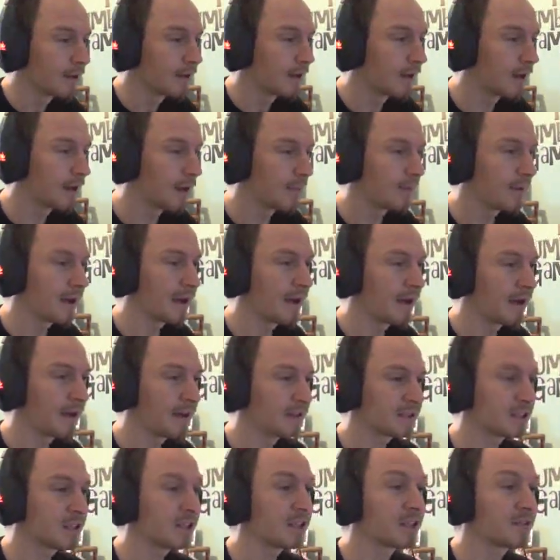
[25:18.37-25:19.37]
They're
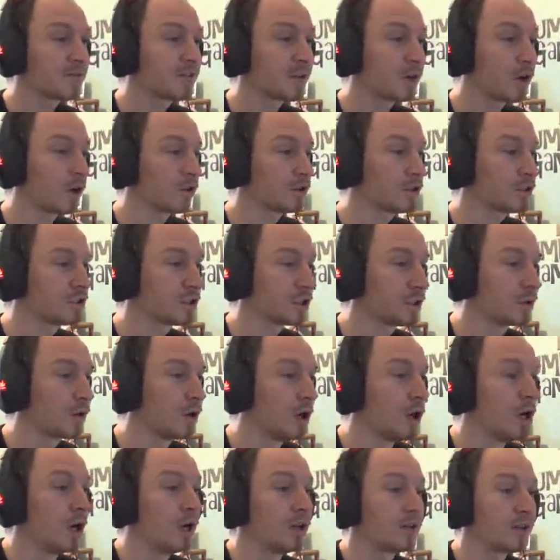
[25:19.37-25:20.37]
certainly forgetting
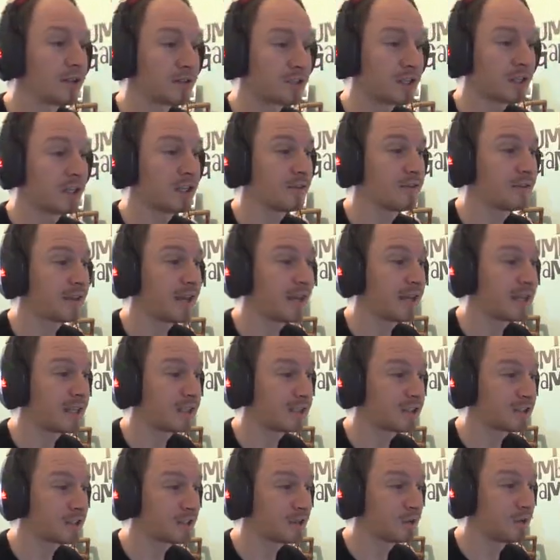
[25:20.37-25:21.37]

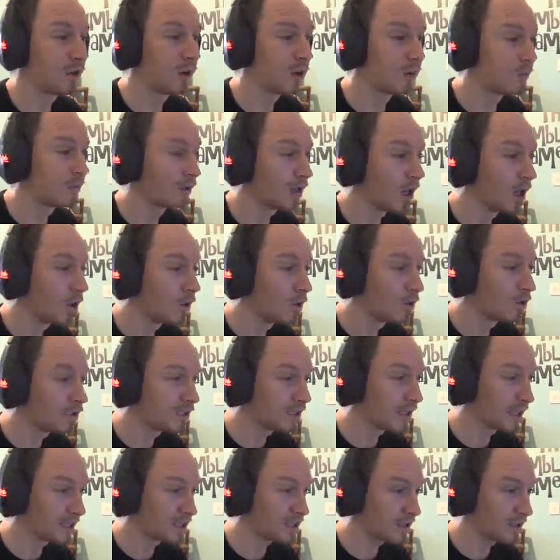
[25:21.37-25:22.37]
to
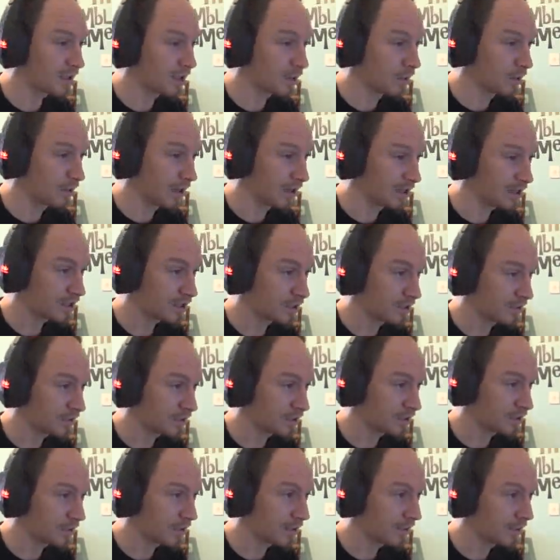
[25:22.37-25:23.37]
upload necessarily all their stuff
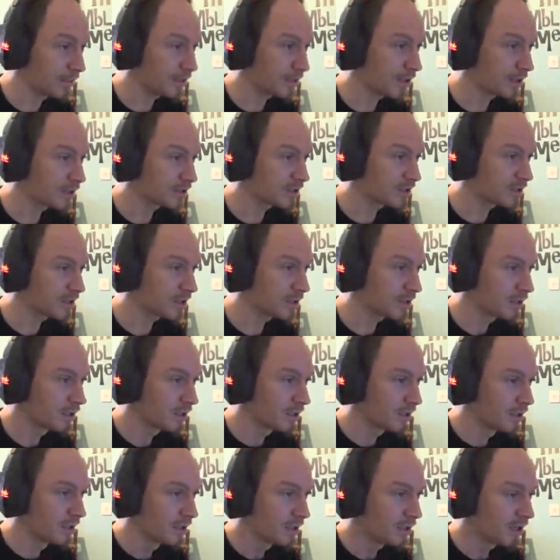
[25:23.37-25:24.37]
to it, but
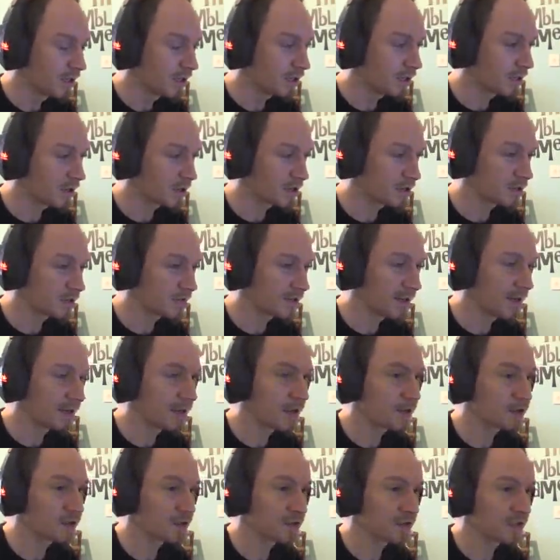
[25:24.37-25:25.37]
a lot of the stuff now
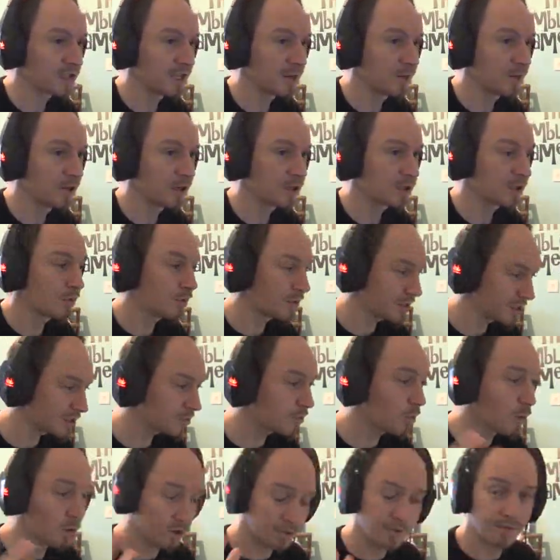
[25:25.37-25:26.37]
goes on the Steam Workshop, which is
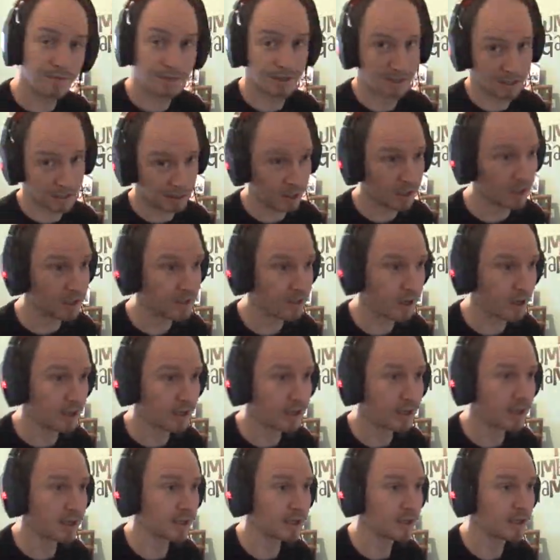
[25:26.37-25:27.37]
more convenient,
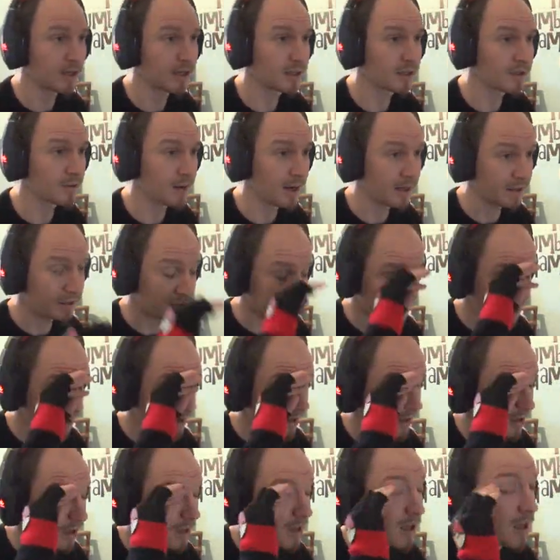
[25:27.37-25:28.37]
I grant you that.